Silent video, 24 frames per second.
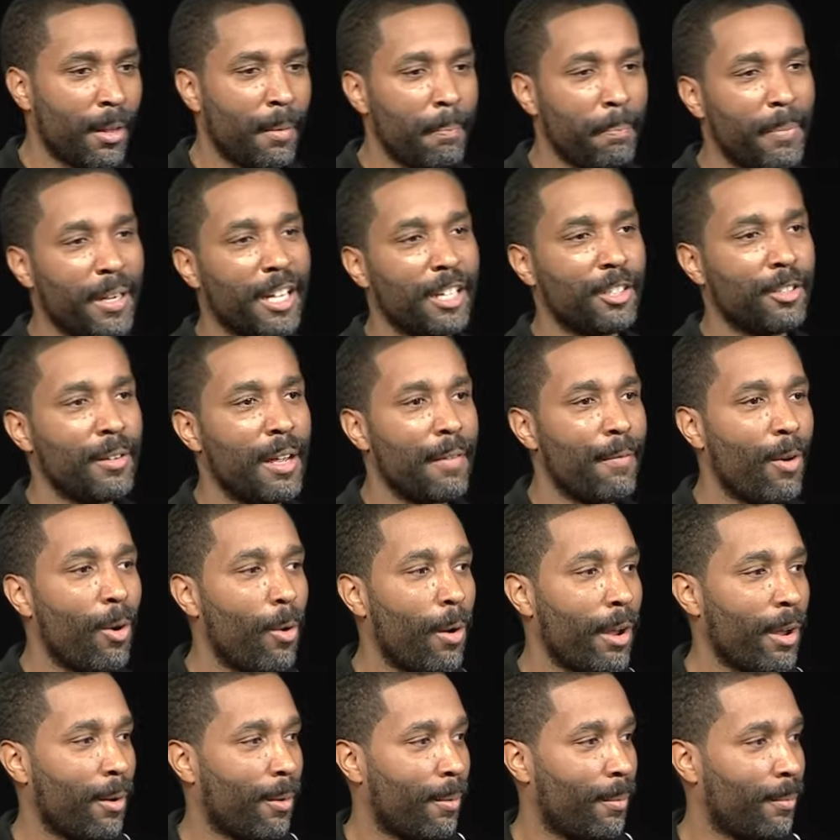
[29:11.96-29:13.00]
because you have
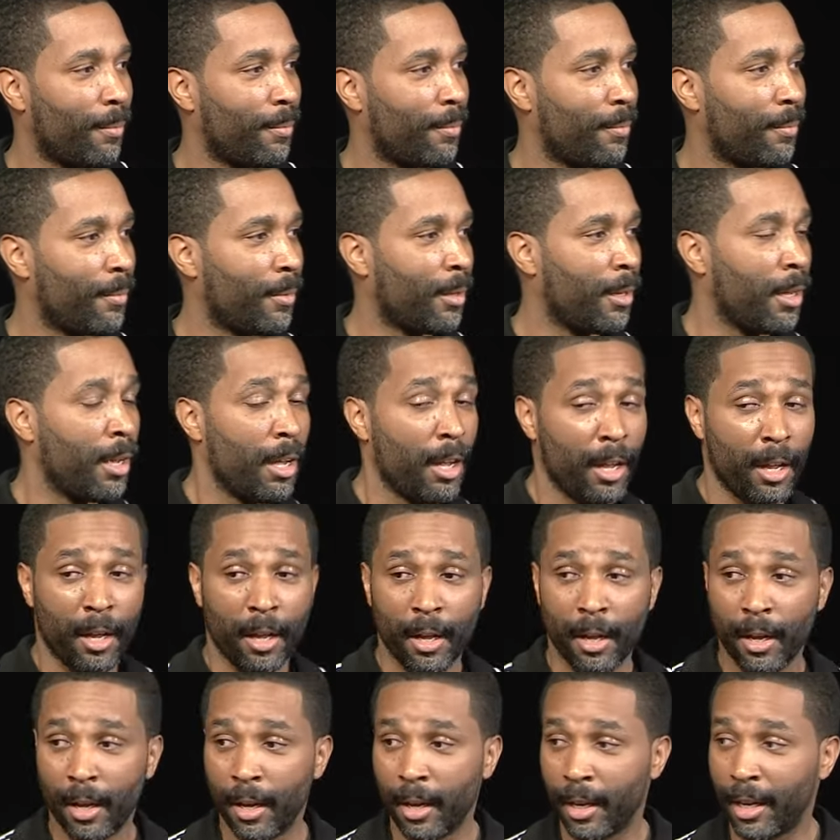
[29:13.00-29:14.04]
oil.
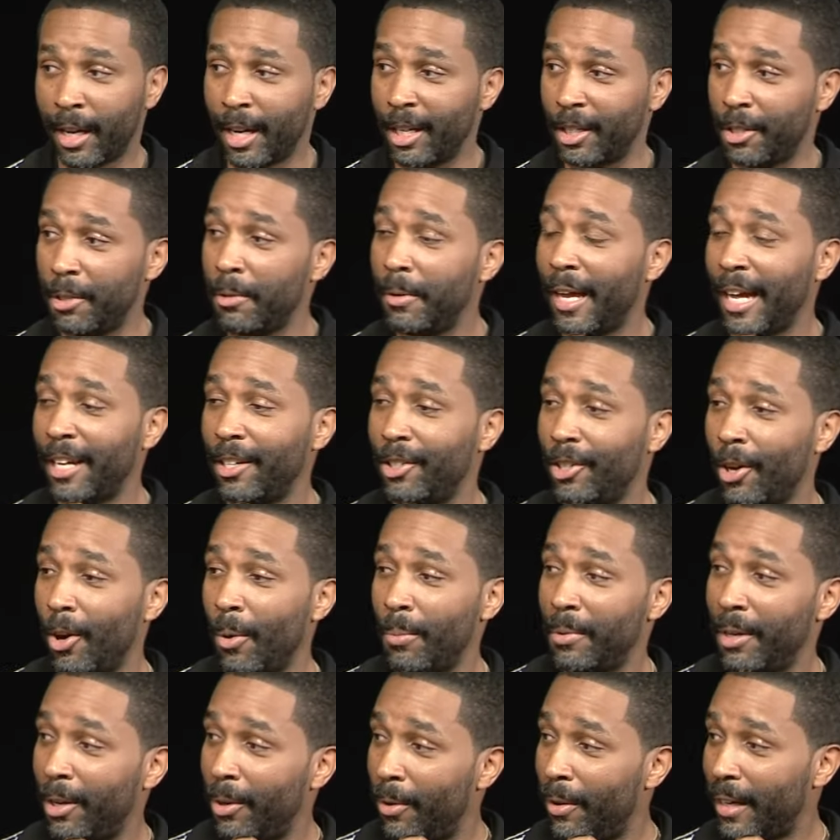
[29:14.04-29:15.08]
Because you, like Job,
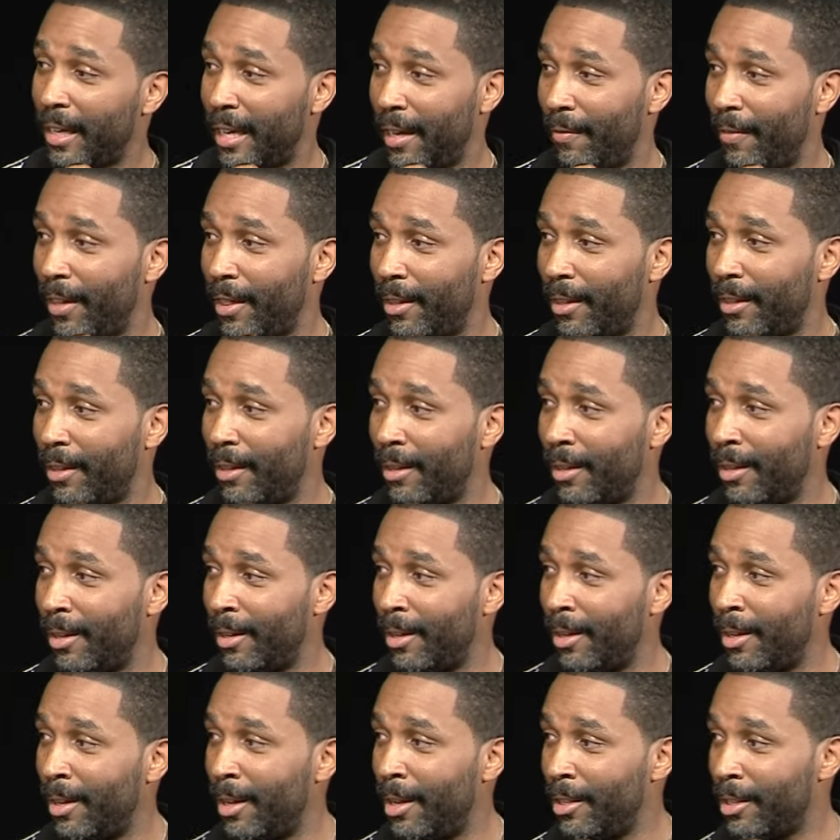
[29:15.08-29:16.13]
the Lord giveth,
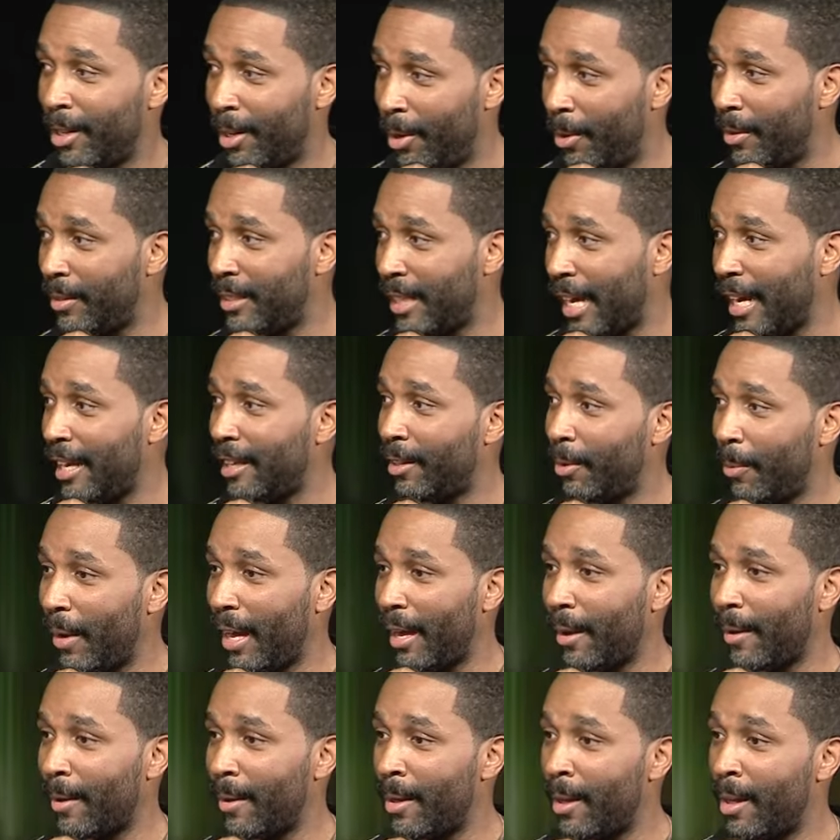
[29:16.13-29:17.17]
the Lord taketh away.
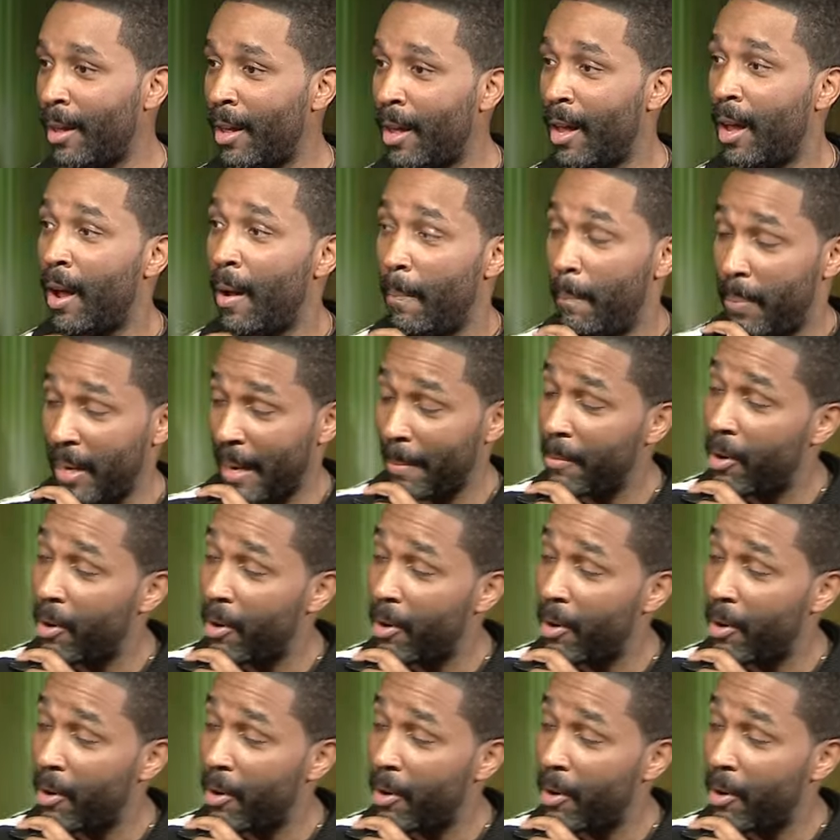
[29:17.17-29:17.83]
But I'm